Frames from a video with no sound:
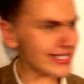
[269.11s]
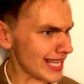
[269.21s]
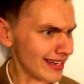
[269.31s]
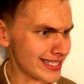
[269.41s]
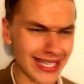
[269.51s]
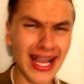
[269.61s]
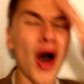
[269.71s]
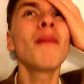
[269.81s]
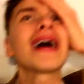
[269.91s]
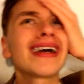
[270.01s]
Is the Countess dead?
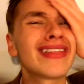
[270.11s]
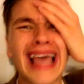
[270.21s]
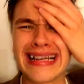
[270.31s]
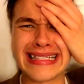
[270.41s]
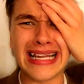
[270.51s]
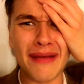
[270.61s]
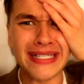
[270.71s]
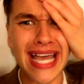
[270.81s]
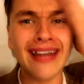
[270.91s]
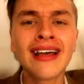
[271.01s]
Oh my god, the Countess cannot
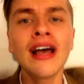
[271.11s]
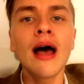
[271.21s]
be dead.